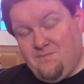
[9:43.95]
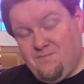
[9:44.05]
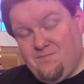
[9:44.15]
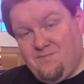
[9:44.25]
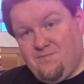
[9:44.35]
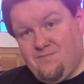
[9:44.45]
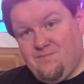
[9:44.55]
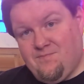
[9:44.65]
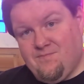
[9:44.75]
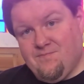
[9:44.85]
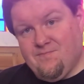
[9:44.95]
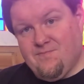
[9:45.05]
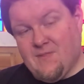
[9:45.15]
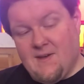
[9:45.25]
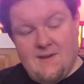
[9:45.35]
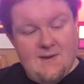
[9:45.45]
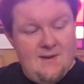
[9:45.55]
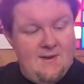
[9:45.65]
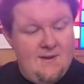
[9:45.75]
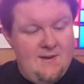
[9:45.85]

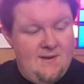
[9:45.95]
Nobody speaks.